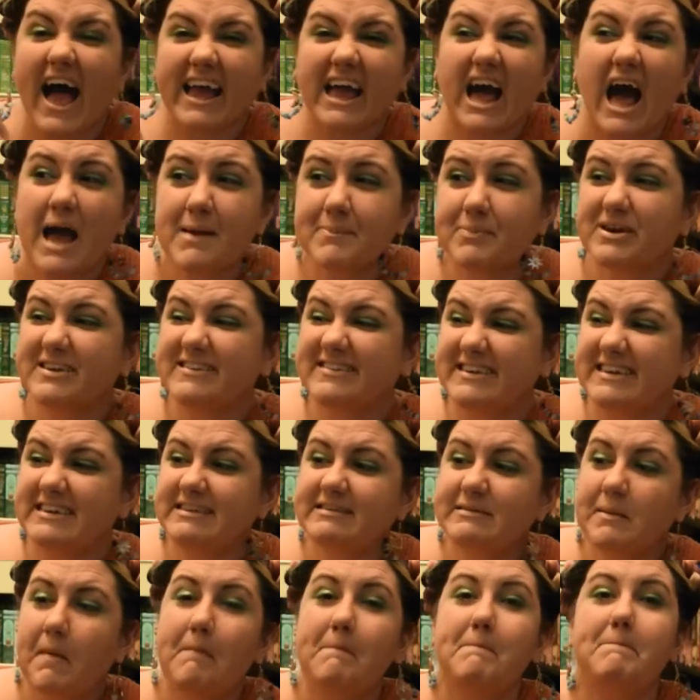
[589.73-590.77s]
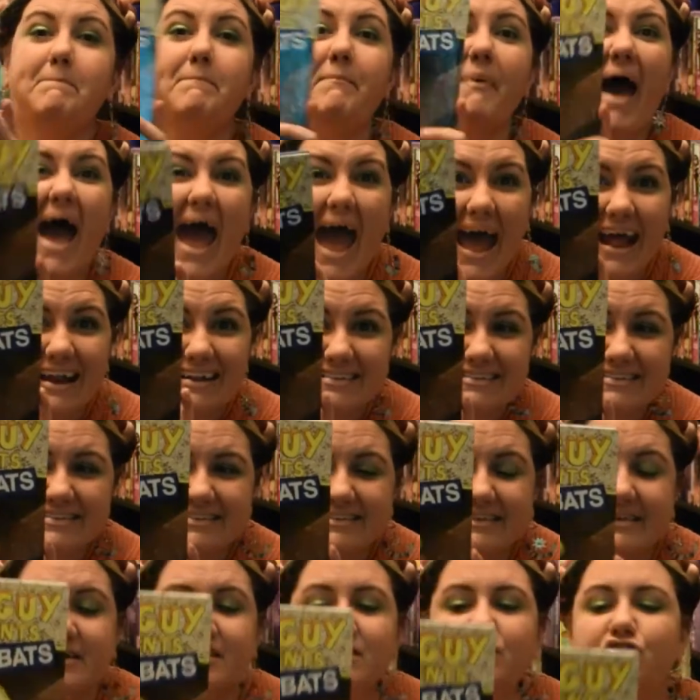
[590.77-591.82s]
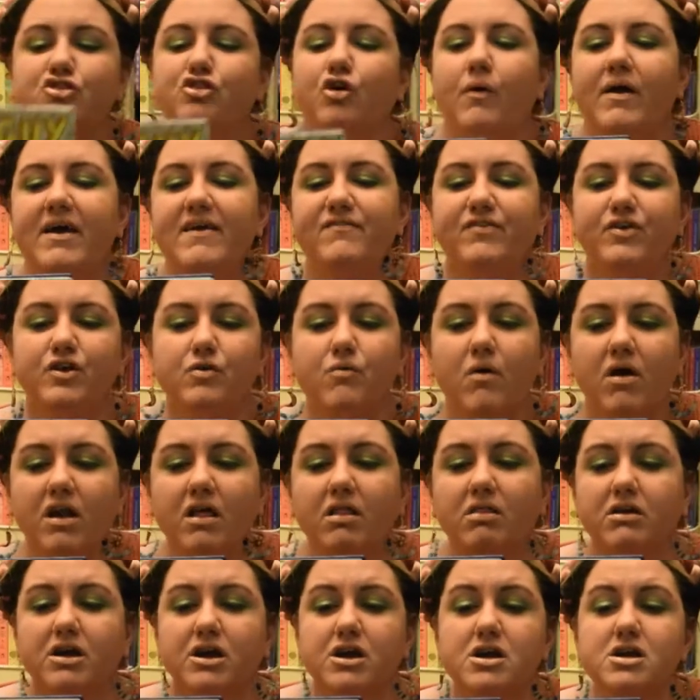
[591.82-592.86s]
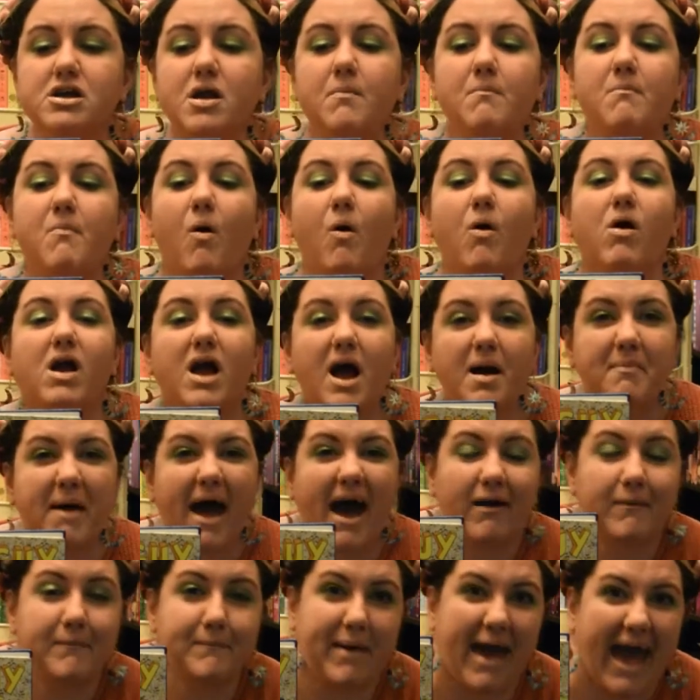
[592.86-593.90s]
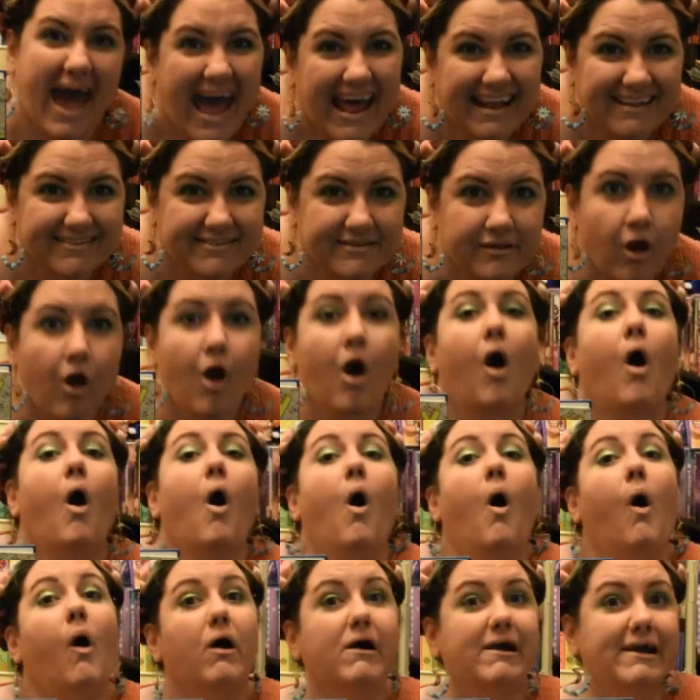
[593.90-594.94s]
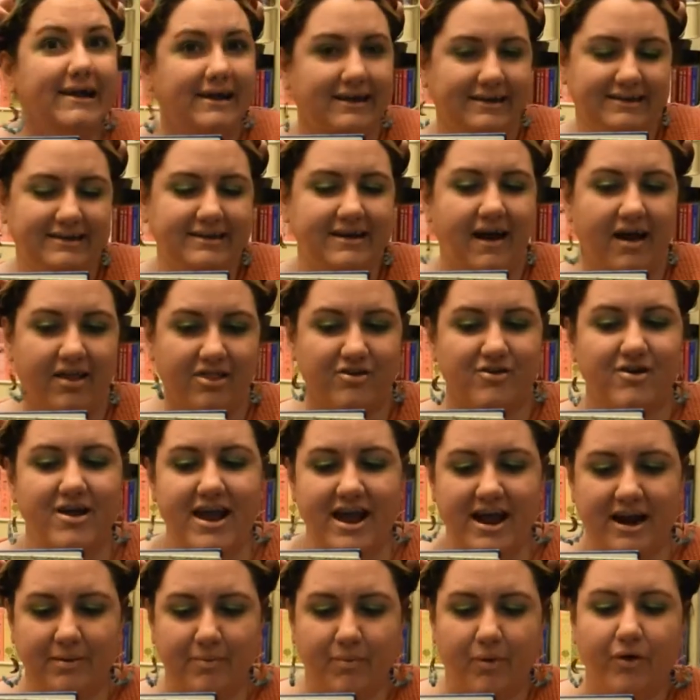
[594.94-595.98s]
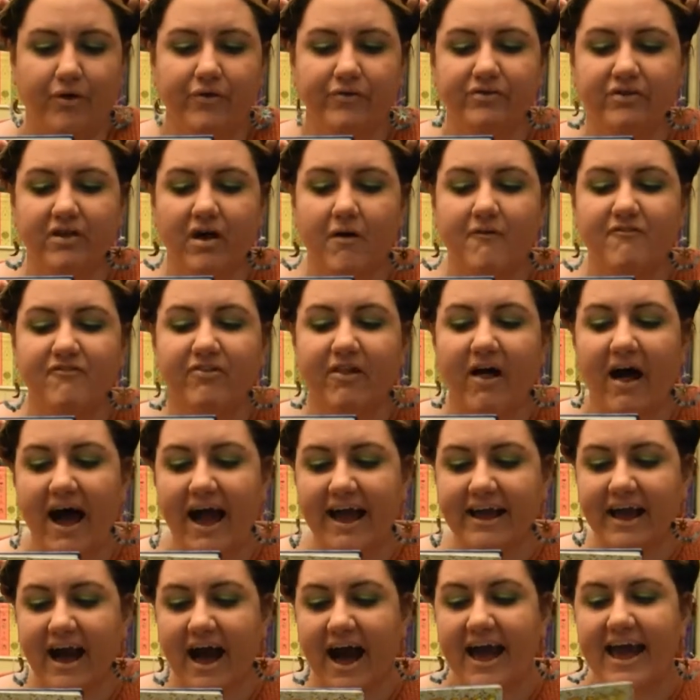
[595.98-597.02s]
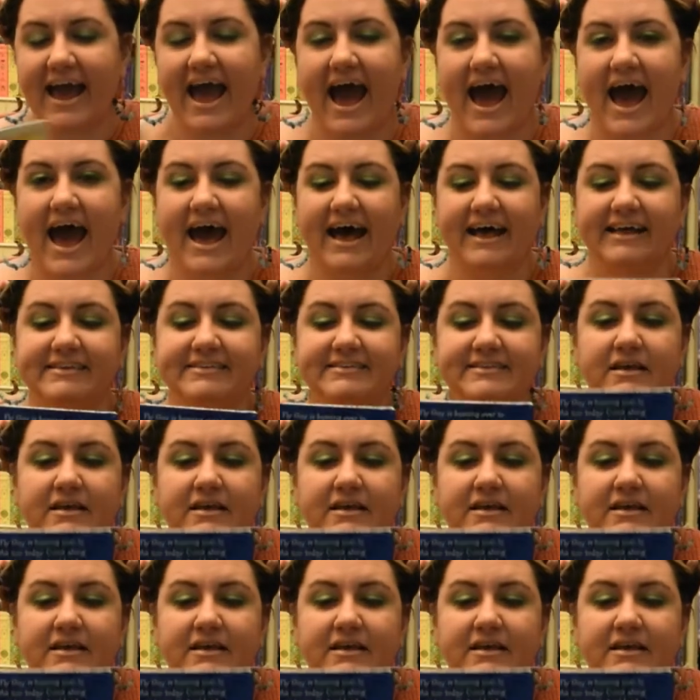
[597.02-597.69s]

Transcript: Guy Presents Bats. So if you want to learn more about bats or any other animals, Fly Guy has